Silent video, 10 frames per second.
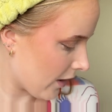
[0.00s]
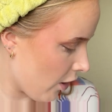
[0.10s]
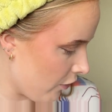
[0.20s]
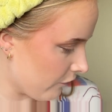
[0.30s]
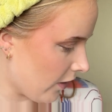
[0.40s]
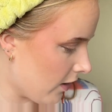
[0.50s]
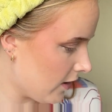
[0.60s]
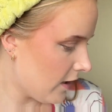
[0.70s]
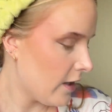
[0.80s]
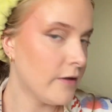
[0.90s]
over
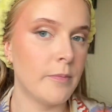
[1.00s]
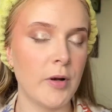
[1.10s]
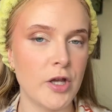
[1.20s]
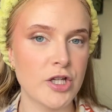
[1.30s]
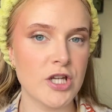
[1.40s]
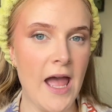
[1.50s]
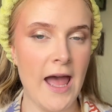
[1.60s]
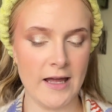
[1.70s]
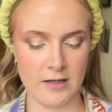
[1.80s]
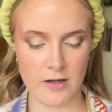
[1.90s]
the blush
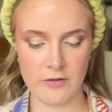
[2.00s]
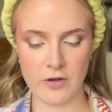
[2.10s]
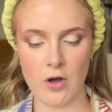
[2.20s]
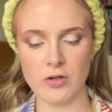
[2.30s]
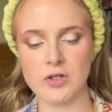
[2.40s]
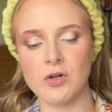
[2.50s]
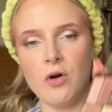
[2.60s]
and the contour,